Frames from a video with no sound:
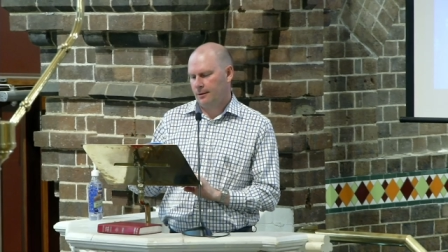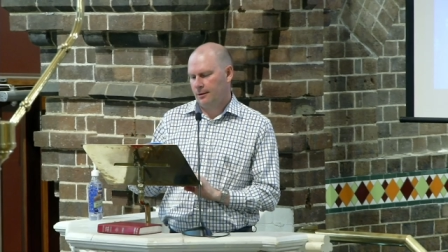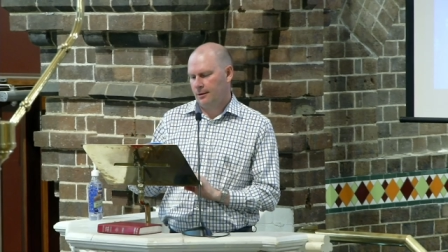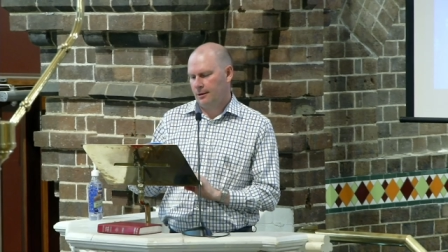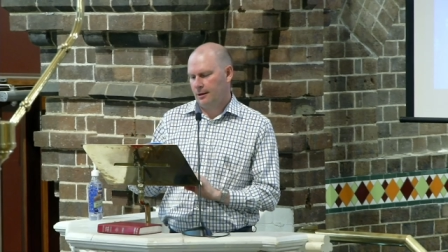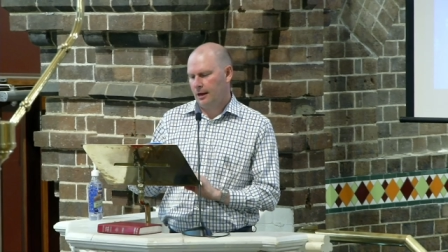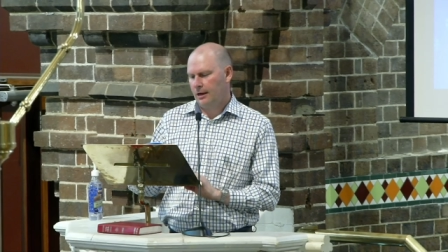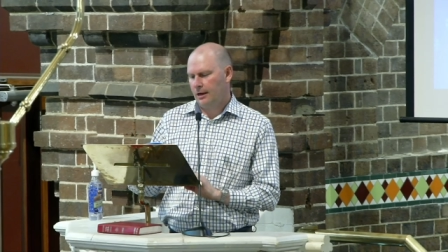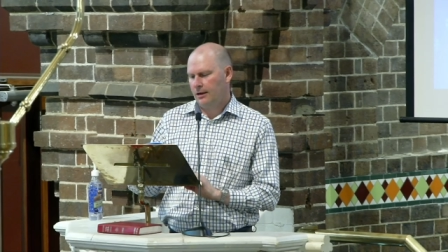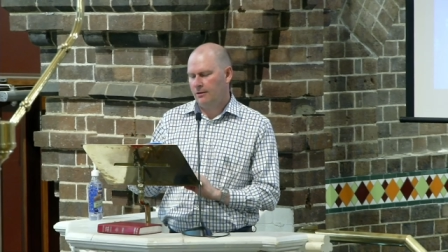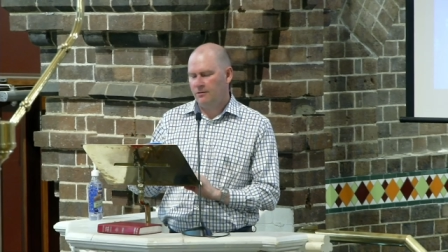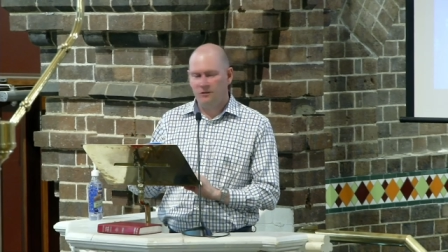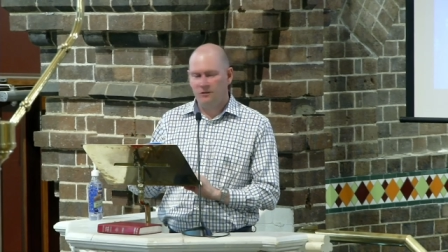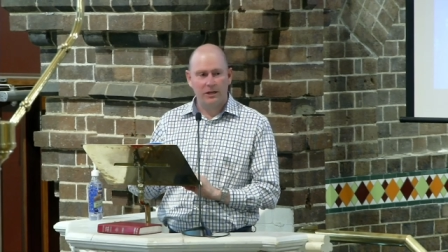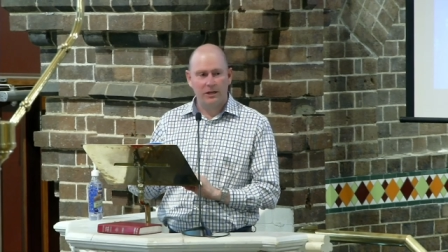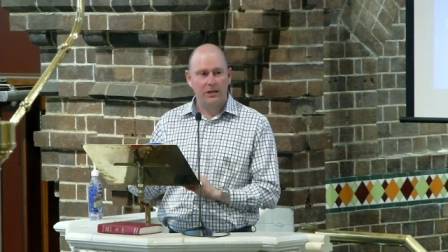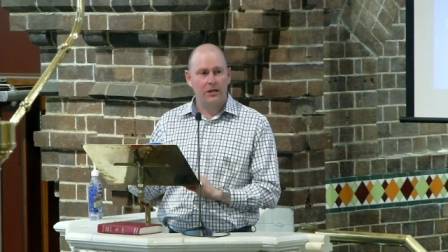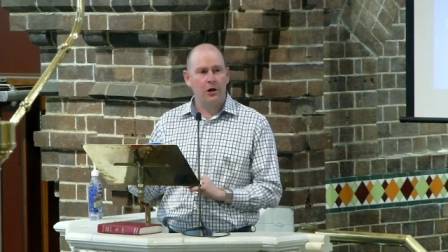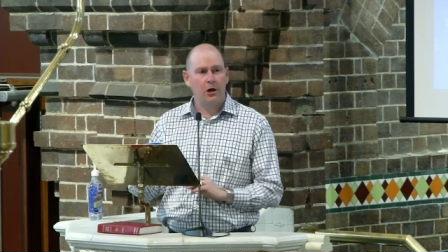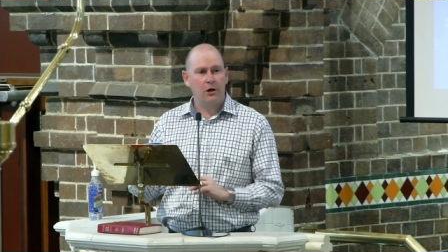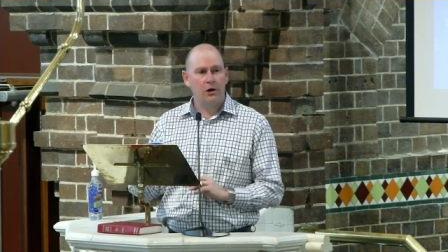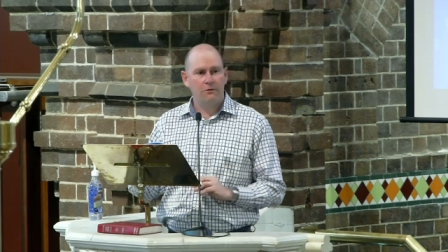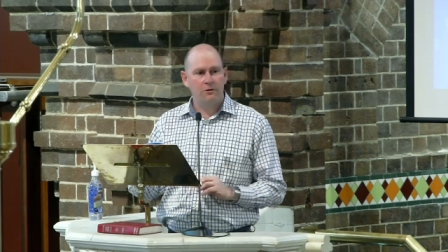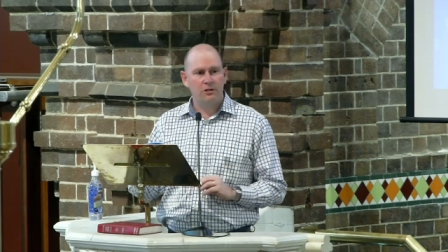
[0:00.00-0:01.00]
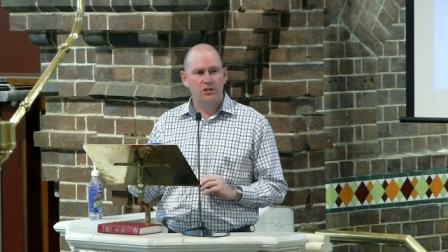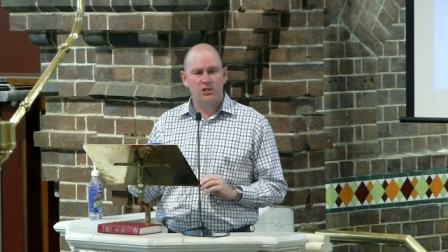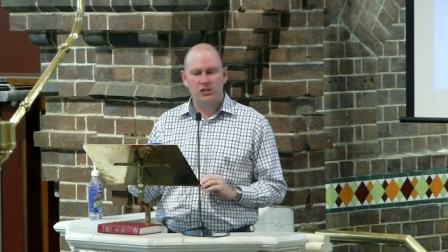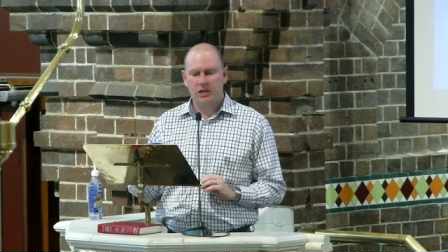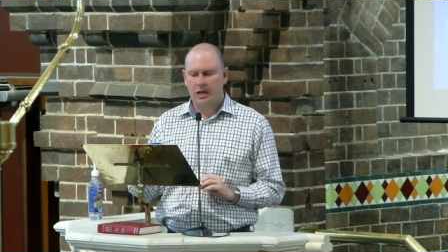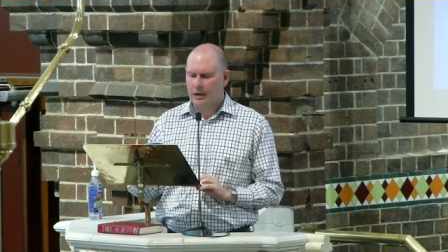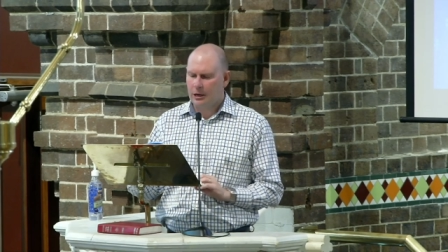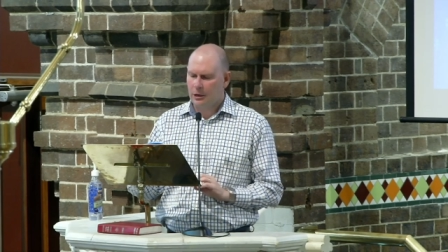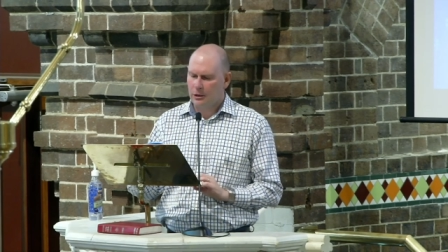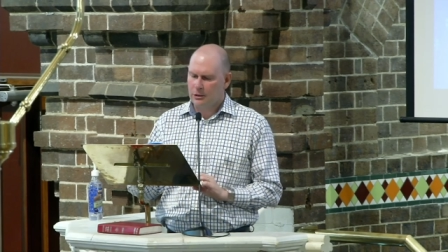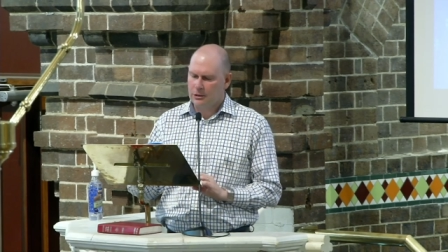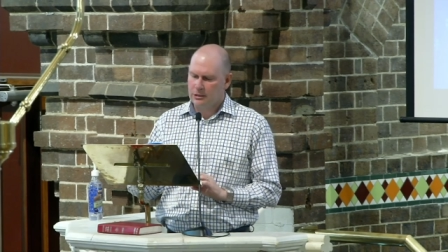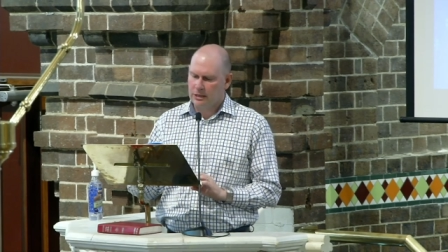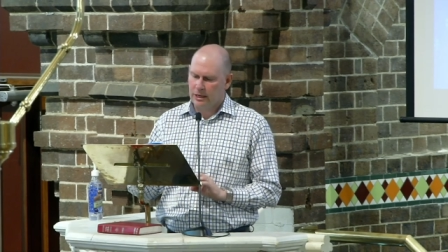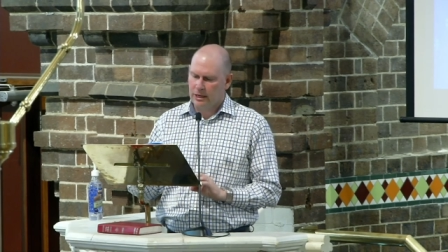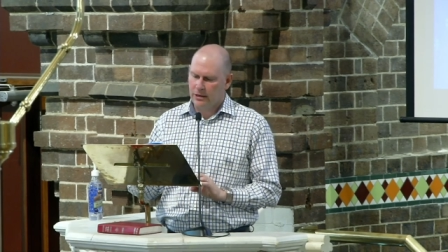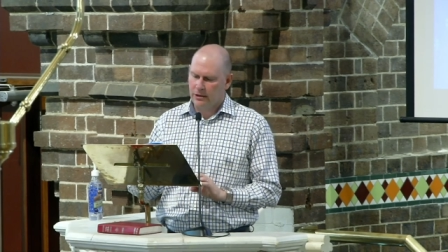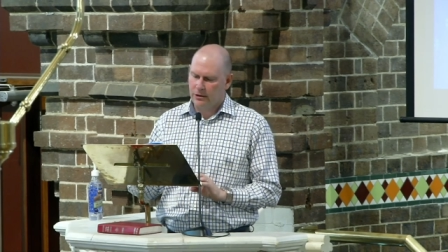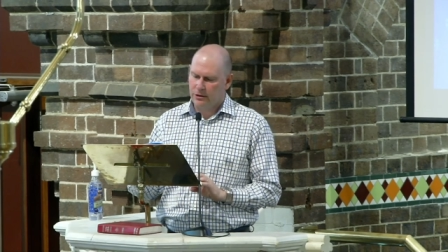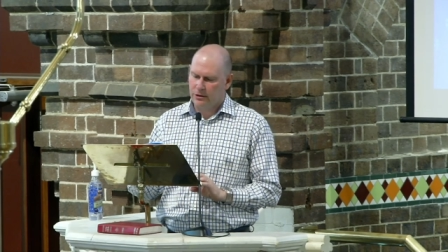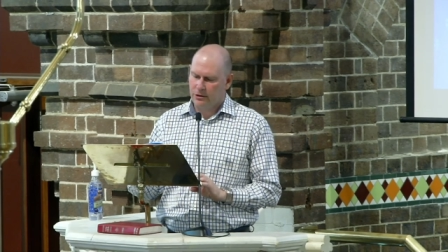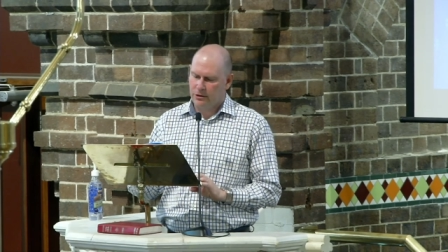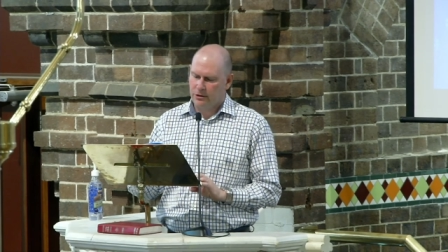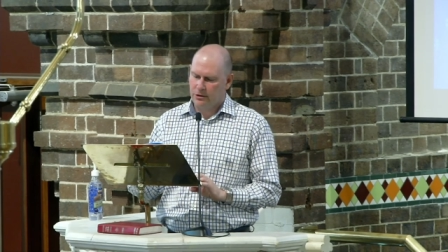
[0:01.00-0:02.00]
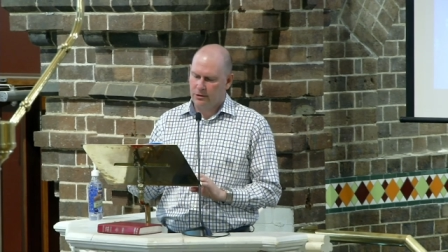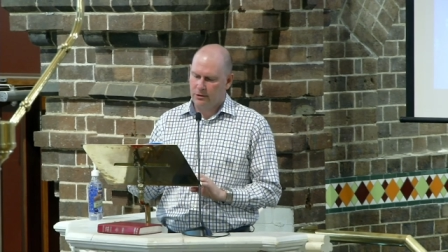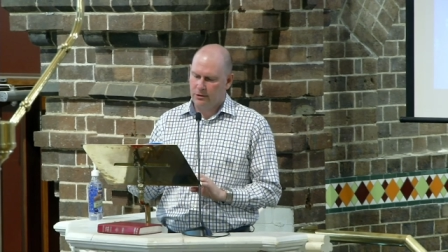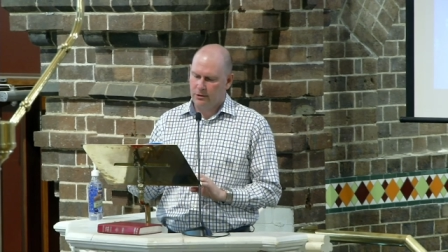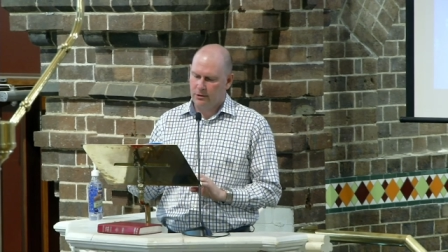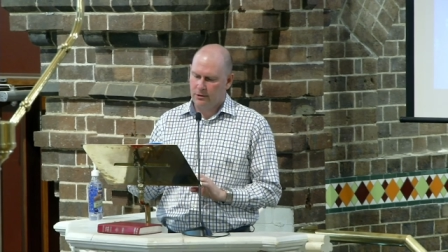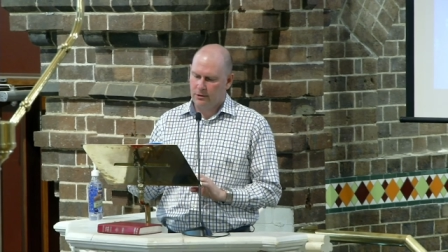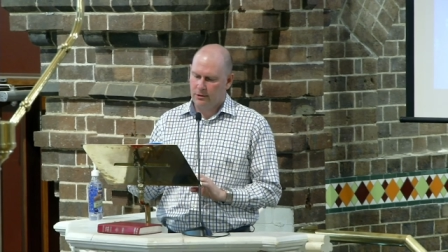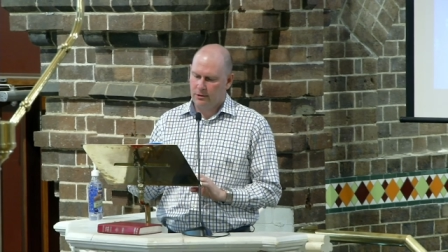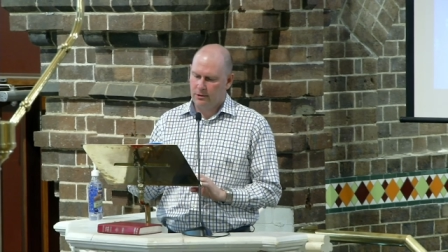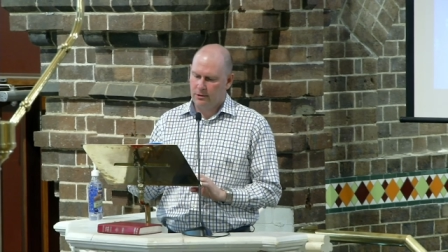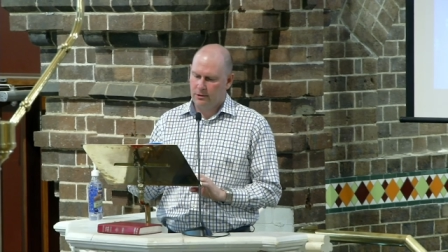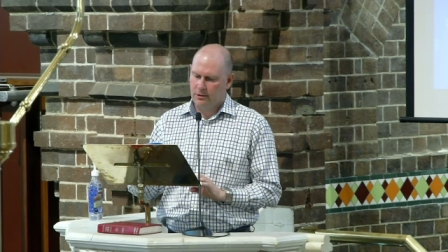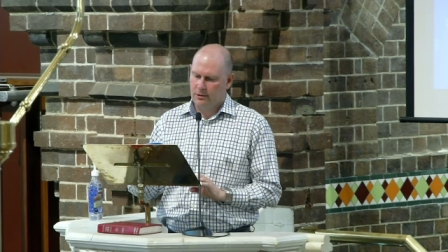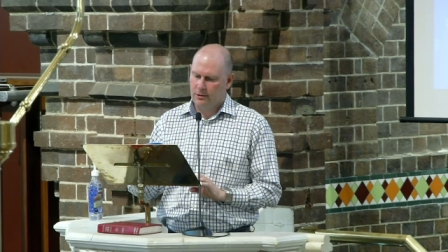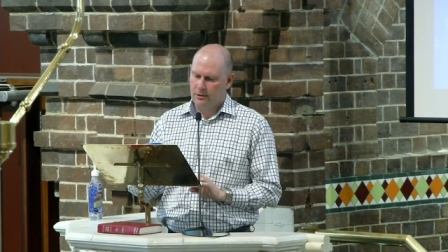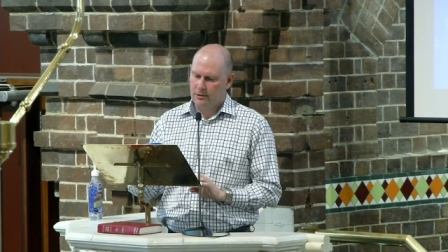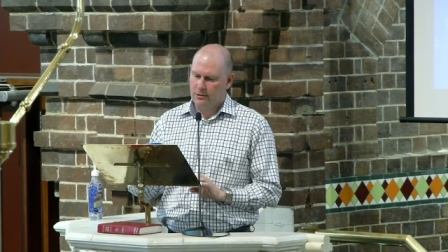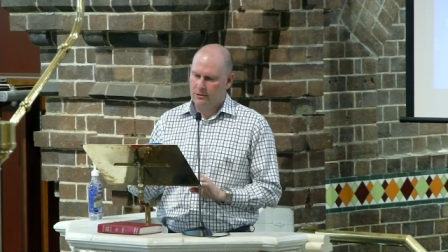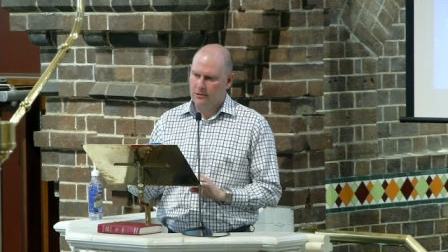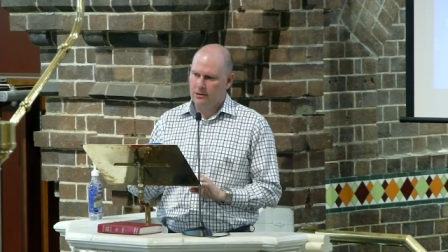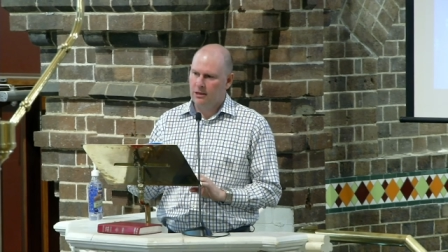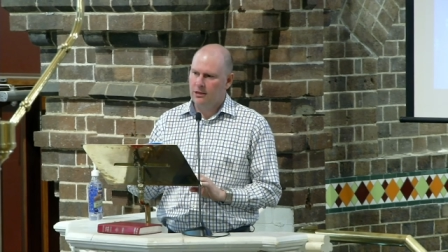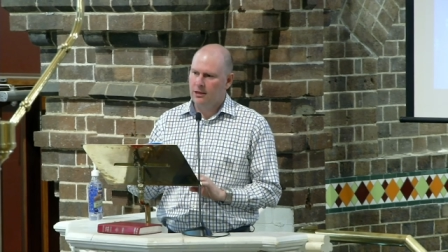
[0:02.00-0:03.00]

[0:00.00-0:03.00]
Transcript: And if he can overshadow death, then